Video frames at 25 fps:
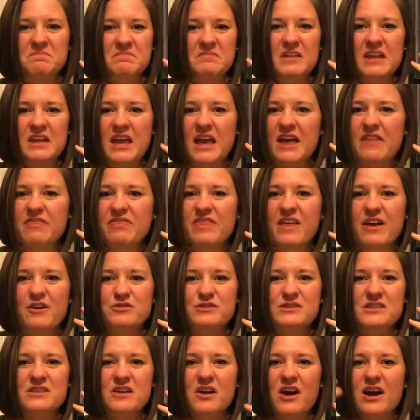Get
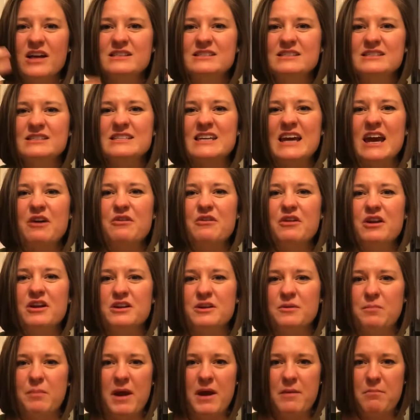those thoughts down
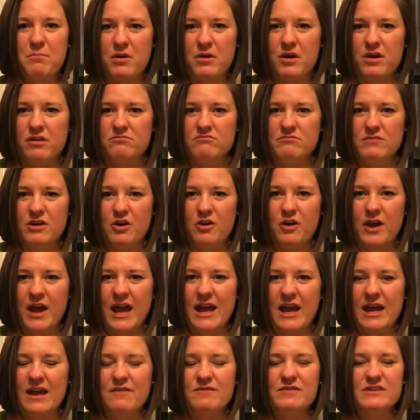onto paper,
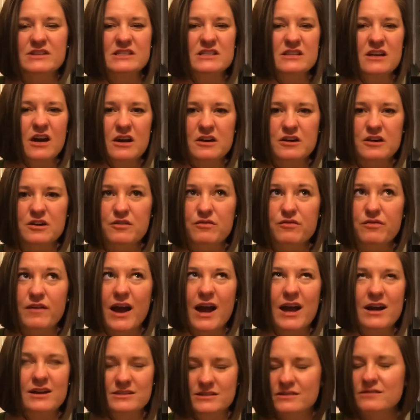okay? If it's not a new
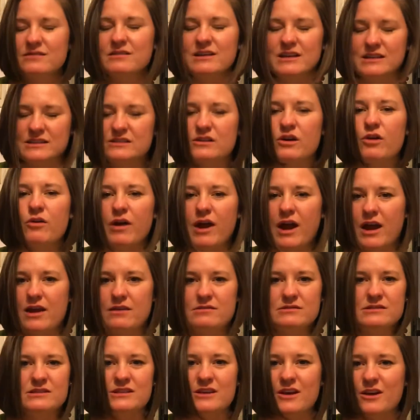fact, it's okay.
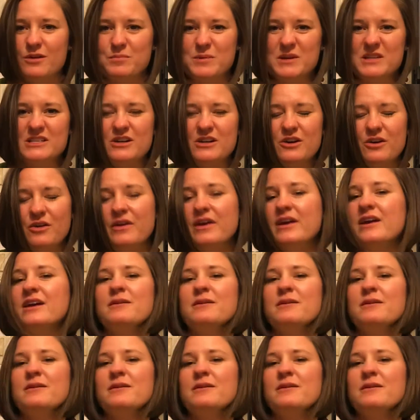It's not a big deal.